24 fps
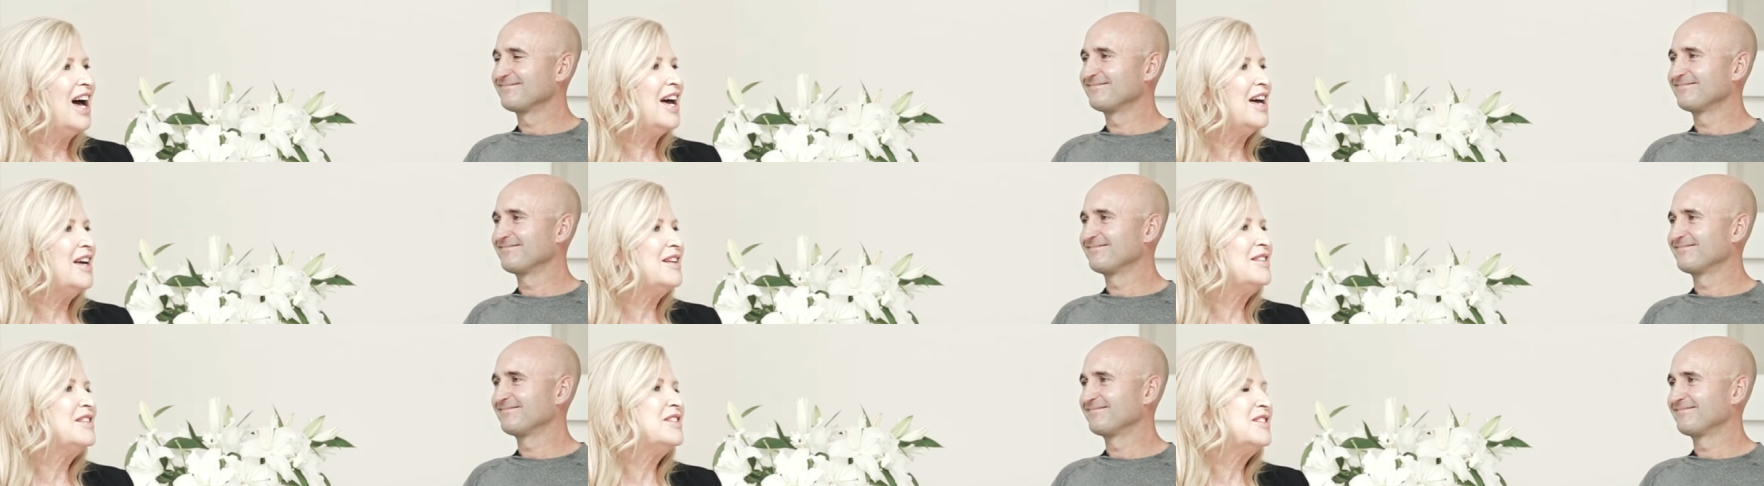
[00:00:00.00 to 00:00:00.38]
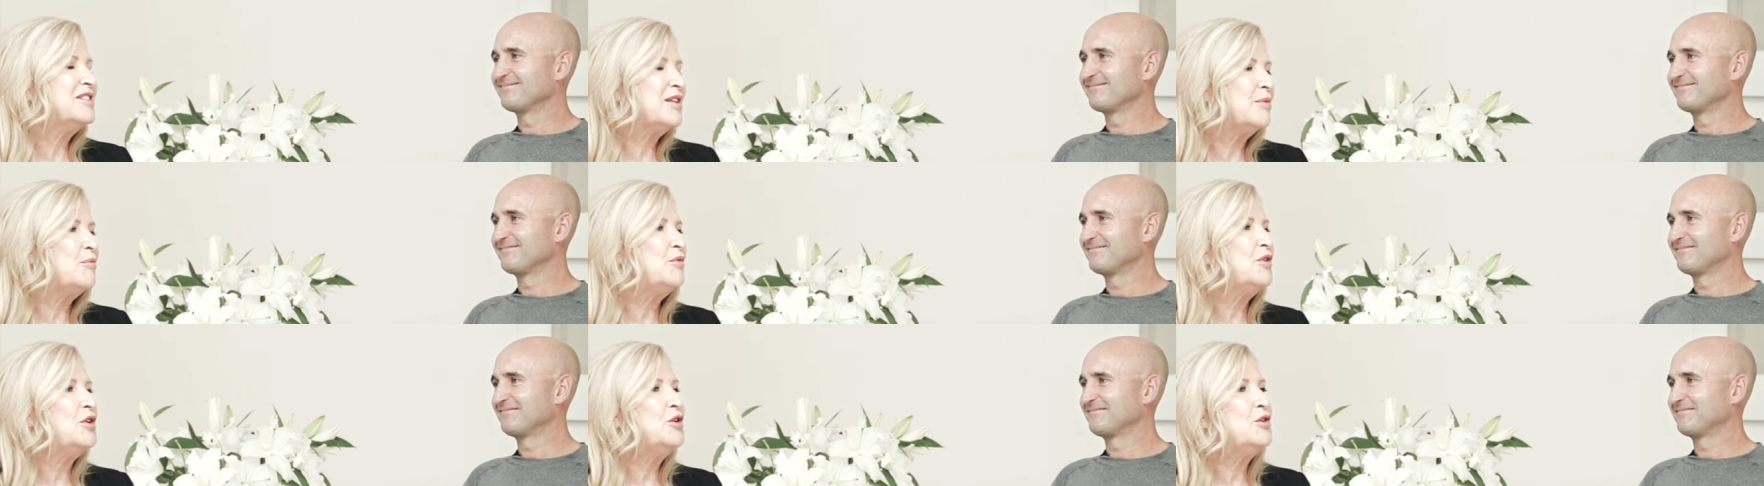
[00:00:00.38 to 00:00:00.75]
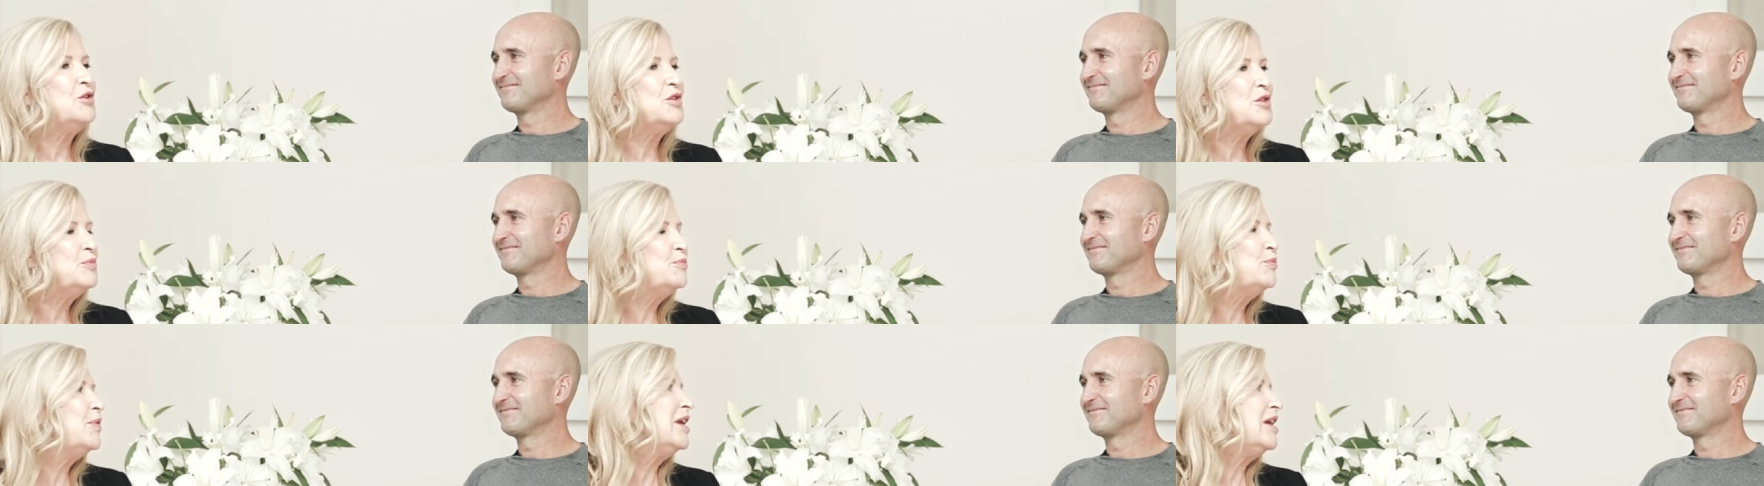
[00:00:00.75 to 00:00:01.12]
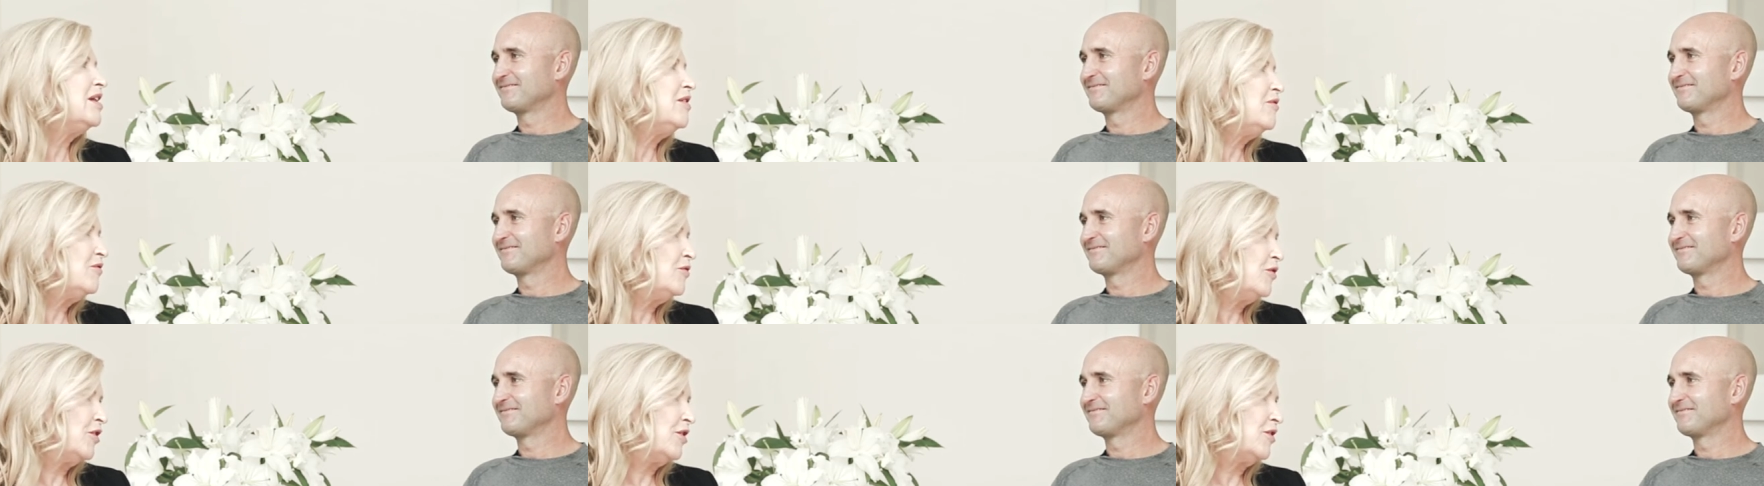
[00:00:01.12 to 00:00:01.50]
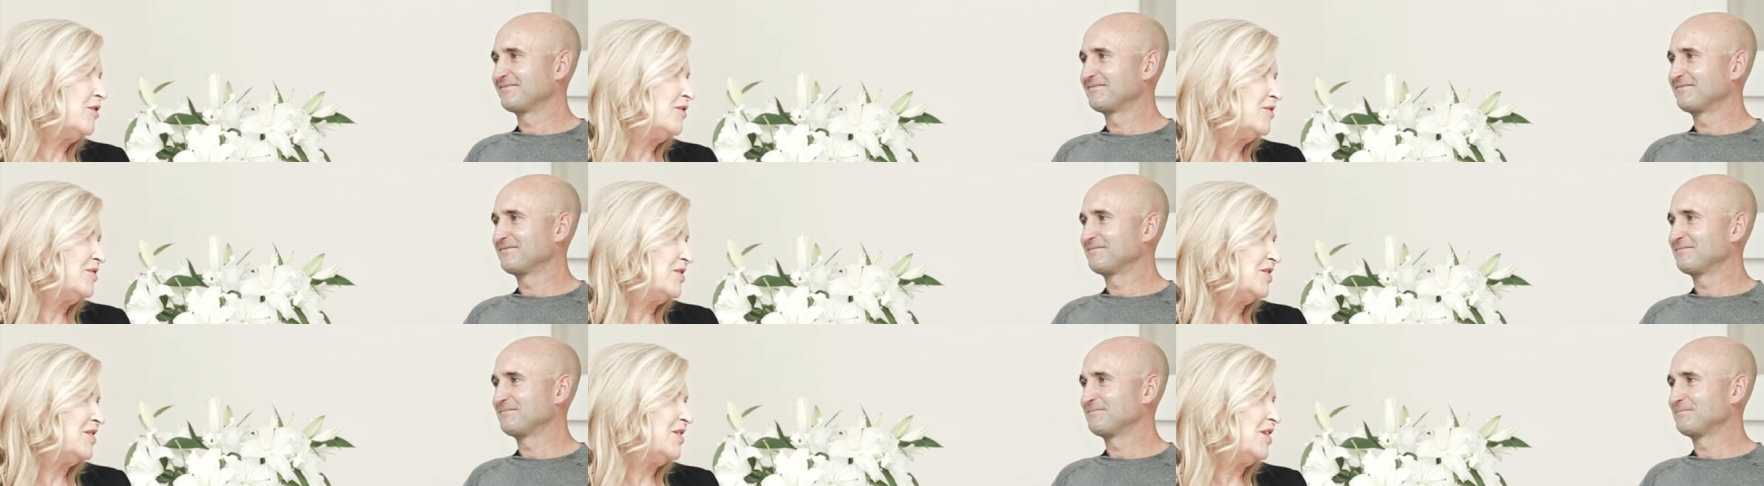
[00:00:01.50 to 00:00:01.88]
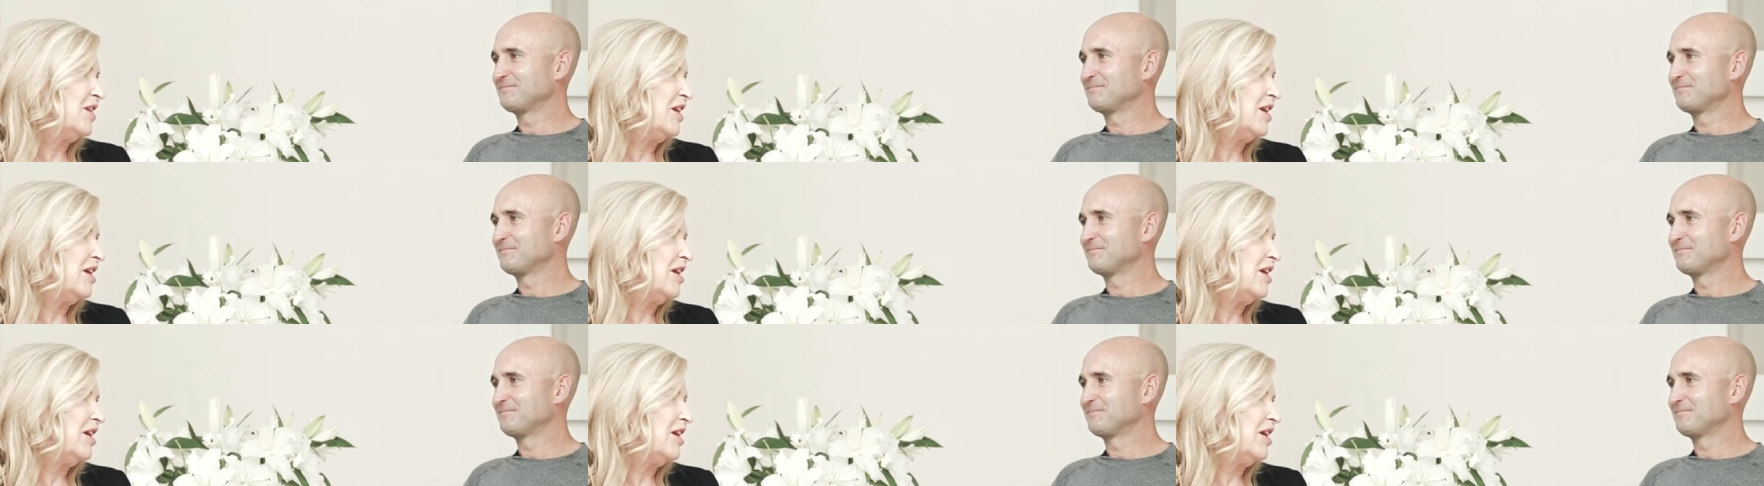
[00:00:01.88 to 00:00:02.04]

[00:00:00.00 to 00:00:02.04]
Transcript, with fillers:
Speaker 1: and as somebody who's been involved